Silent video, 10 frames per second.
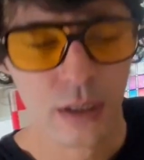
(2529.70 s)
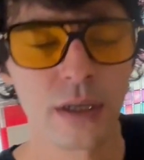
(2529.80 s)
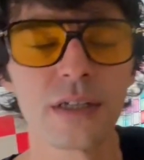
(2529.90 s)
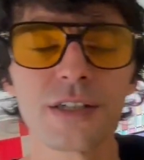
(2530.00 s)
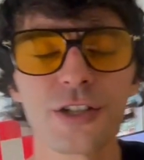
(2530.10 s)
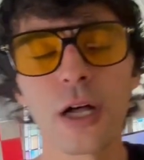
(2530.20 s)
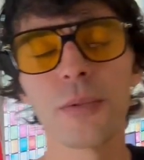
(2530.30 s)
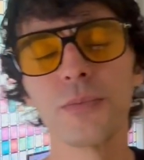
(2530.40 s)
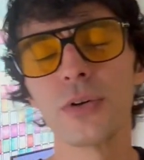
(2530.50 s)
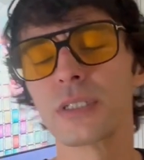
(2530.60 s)
Ladies and
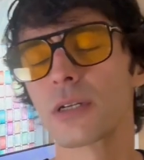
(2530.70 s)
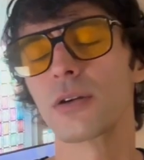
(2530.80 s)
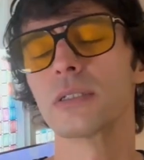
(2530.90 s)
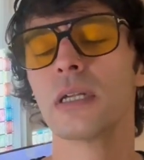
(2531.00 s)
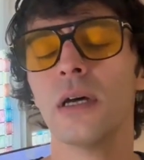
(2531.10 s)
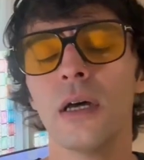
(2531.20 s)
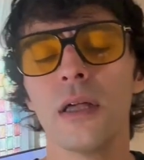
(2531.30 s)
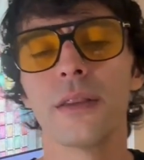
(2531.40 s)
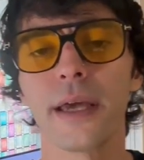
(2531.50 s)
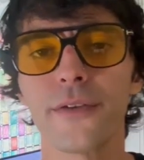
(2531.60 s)
gentlemen, boys and girls,
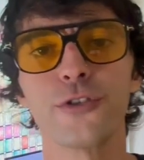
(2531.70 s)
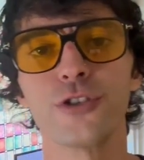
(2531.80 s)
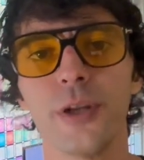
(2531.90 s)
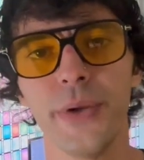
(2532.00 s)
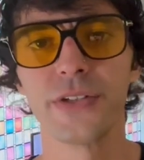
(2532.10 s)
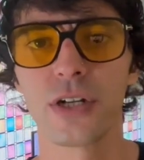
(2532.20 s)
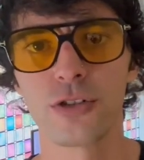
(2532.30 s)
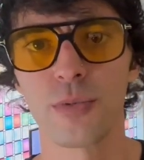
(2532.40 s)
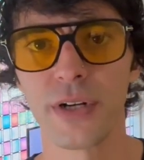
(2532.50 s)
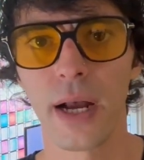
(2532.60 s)
thank you for joining me. It's
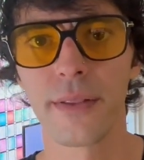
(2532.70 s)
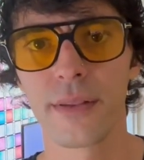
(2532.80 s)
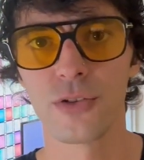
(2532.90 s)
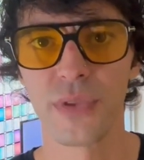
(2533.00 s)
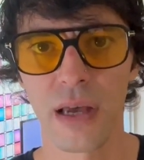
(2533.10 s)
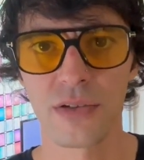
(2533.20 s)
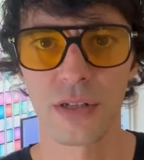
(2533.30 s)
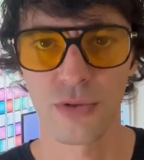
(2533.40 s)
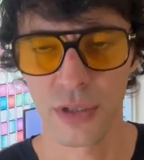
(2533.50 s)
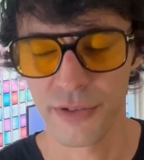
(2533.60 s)
October 9th,
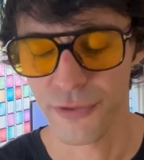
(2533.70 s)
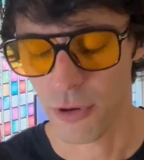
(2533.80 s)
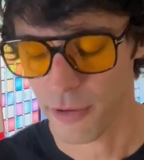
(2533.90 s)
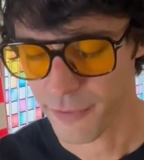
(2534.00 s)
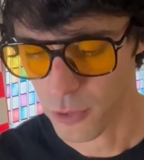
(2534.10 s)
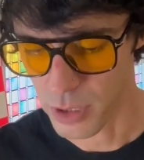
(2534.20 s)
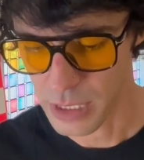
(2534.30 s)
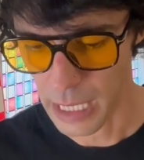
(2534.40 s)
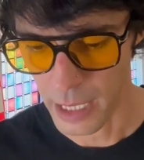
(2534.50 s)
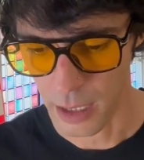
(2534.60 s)
2024, of
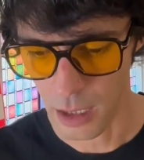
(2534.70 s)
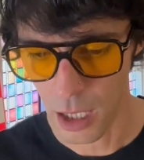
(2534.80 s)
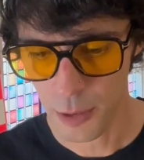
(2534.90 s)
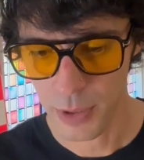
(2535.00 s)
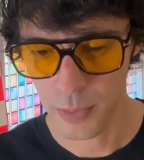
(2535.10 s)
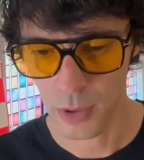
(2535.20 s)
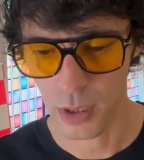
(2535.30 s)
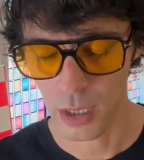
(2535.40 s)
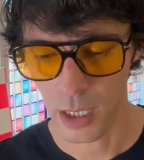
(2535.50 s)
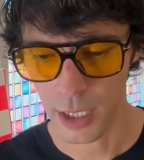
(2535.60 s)
course. And a lot of people
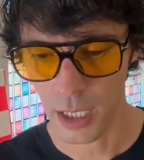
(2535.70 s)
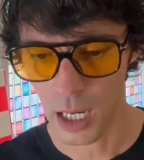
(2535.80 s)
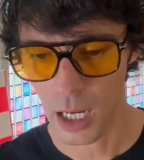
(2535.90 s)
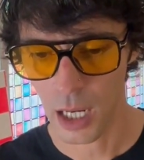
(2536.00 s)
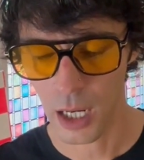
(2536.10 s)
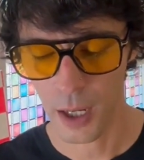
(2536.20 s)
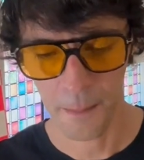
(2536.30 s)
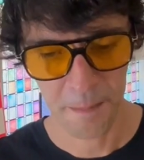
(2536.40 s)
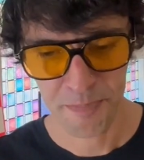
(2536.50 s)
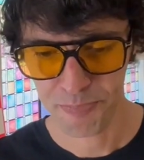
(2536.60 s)
are like, uh,
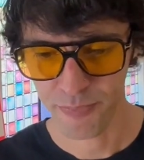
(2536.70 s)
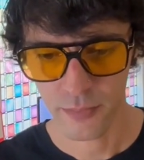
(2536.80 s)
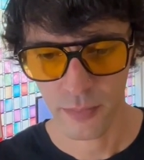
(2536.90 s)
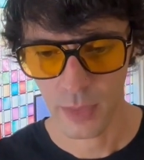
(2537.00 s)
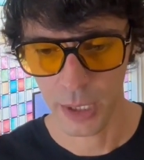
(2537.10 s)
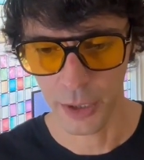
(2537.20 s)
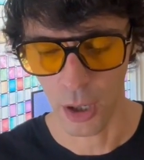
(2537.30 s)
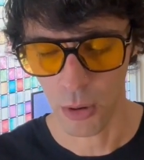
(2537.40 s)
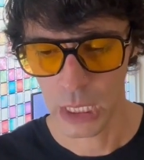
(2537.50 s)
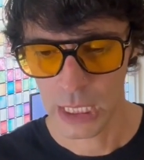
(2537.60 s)
you
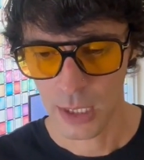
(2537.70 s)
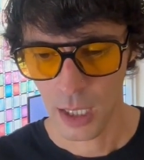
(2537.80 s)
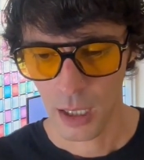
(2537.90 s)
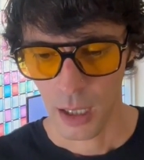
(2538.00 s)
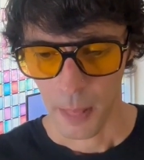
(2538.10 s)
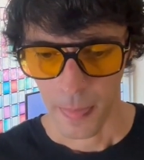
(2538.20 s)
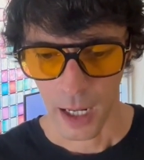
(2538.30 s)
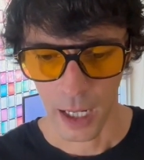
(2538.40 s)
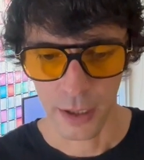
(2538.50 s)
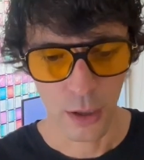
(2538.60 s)
know,
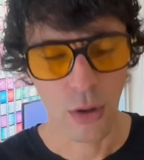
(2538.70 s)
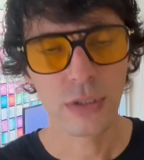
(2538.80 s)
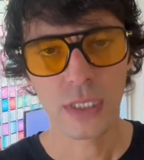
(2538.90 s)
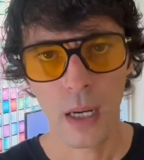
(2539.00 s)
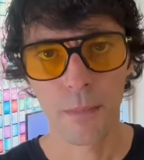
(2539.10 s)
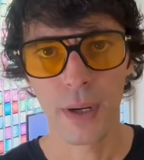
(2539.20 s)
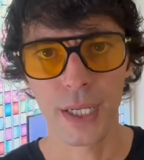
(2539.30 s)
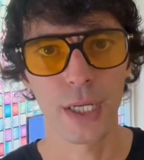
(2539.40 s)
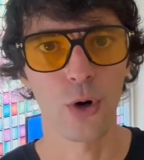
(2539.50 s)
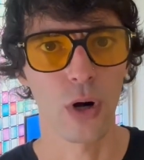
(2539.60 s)
I know
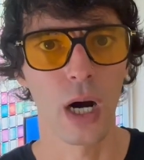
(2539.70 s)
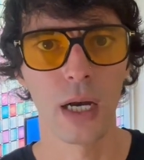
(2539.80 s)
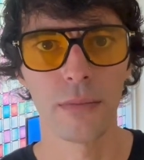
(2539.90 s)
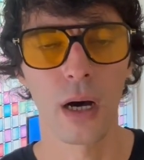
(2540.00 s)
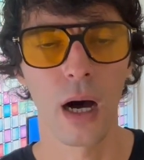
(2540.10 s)
somebody or I,